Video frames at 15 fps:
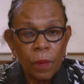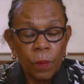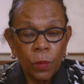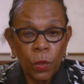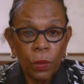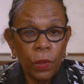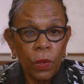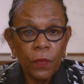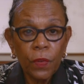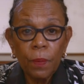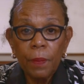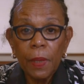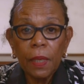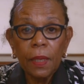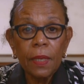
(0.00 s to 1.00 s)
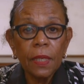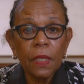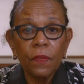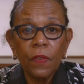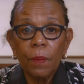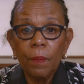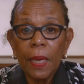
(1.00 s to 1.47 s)
Moreover, millions
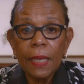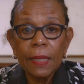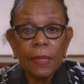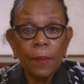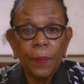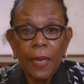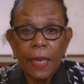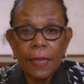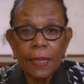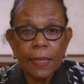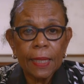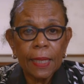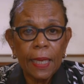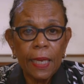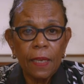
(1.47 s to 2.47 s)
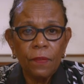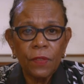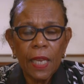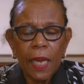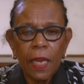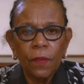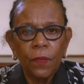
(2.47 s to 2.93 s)
of emancipated
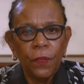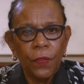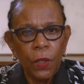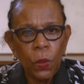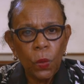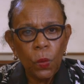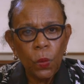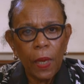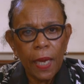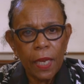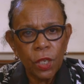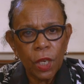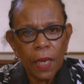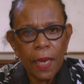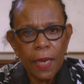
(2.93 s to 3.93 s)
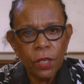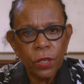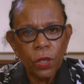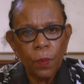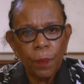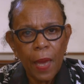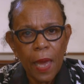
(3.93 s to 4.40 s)
slaves had few
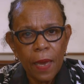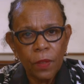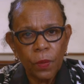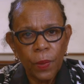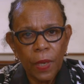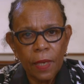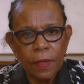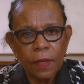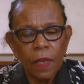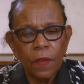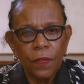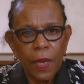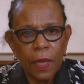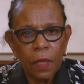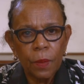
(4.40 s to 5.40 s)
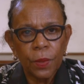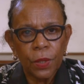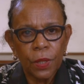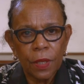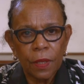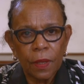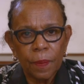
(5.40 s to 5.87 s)
educational pathways available
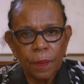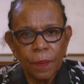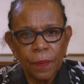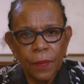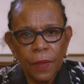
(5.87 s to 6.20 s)
to them.